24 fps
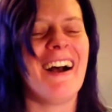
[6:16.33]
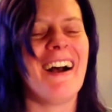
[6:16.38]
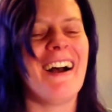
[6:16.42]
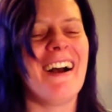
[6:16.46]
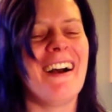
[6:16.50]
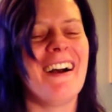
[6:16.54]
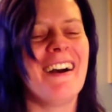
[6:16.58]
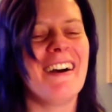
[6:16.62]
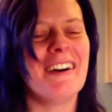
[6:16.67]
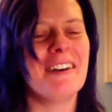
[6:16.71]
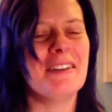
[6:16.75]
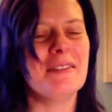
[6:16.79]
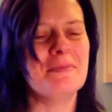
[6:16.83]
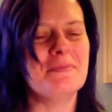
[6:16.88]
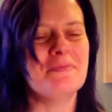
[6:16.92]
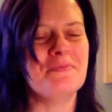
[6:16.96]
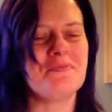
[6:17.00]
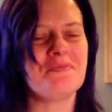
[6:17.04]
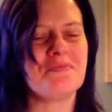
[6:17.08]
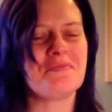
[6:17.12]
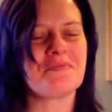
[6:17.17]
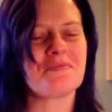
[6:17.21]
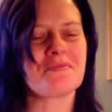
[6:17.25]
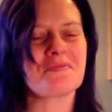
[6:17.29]
I
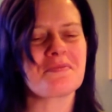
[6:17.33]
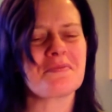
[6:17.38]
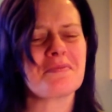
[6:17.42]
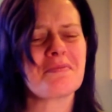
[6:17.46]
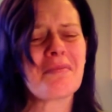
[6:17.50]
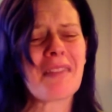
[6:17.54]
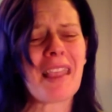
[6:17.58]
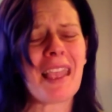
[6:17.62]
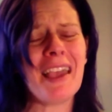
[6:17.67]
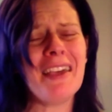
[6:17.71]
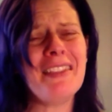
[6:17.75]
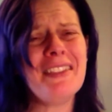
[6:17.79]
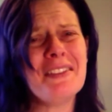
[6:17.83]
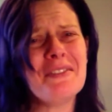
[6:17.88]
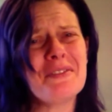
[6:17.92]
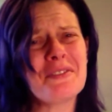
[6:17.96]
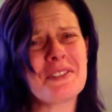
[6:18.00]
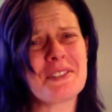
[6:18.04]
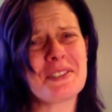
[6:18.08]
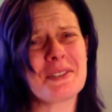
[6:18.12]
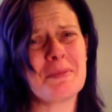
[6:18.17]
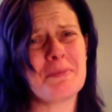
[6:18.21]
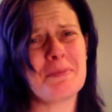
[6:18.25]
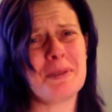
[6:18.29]
think for
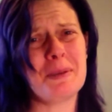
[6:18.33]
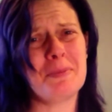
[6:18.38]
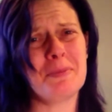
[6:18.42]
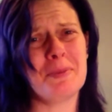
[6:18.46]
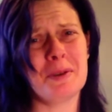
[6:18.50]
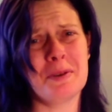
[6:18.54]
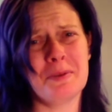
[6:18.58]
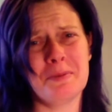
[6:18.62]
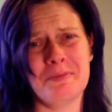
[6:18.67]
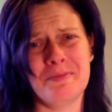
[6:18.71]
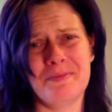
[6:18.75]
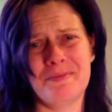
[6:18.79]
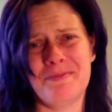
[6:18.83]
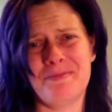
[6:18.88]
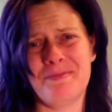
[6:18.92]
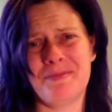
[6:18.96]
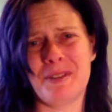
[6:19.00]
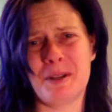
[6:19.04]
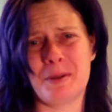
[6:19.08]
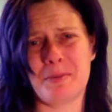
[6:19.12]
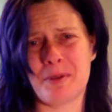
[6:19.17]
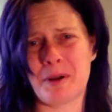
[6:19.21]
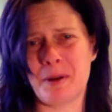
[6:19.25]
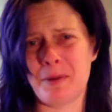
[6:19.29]
some people
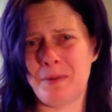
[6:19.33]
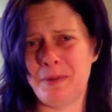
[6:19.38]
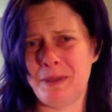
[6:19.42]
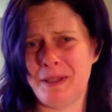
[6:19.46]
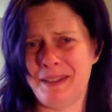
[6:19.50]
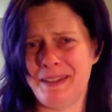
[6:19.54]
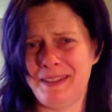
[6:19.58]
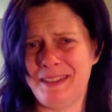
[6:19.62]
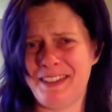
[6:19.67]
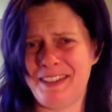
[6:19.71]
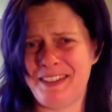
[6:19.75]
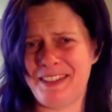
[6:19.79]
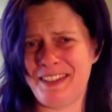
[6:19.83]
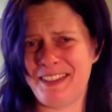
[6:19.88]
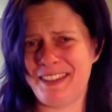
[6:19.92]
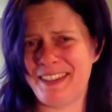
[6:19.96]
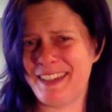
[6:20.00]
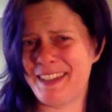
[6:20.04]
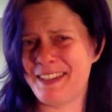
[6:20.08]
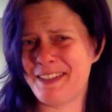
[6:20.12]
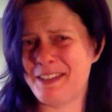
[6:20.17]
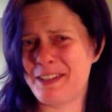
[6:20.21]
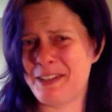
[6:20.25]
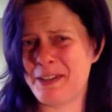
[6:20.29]
there probably is such a
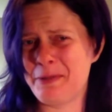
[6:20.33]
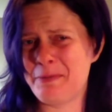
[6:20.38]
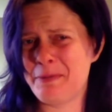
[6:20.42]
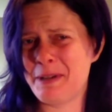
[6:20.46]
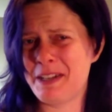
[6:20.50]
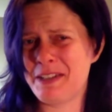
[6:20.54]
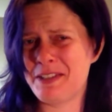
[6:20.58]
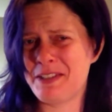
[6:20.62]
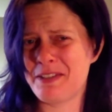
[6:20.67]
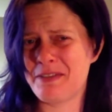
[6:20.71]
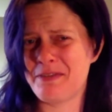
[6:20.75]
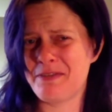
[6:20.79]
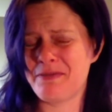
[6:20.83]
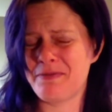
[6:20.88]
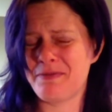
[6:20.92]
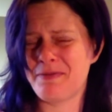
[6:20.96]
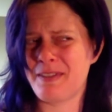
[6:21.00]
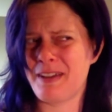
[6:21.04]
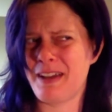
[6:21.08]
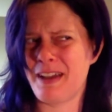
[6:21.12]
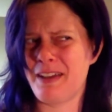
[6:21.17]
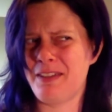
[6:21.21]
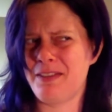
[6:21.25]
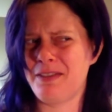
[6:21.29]
thing as too much of
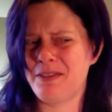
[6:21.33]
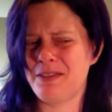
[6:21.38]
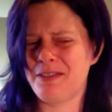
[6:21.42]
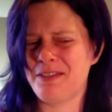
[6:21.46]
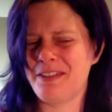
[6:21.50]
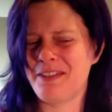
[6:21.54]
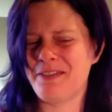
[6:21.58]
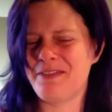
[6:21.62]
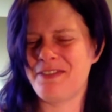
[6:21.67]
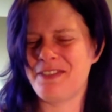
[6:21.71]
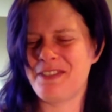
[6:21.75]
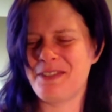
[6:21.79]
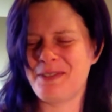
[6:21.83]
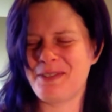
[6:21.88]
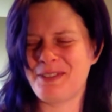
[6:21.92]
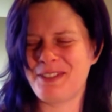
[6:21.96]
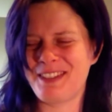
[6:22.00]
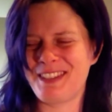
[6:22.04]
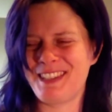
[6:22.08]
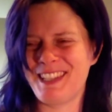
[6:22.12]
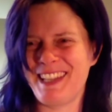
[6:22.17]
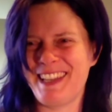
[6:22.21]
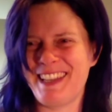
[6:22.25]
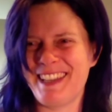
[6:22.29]
either of those
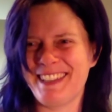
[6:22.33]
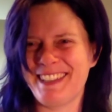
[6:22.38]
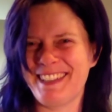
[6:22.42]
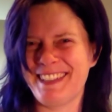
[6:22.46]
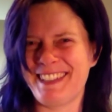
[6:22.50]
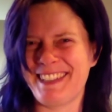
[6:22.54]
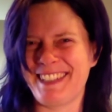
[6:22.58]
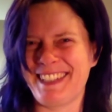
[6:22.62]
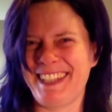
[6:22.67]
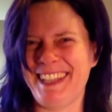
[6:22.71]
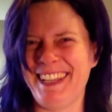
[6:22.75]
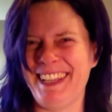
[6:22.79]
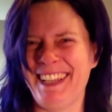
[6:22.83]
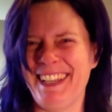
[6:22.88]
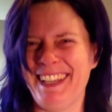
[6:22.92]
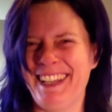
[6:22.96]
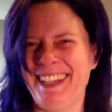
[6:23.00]
things.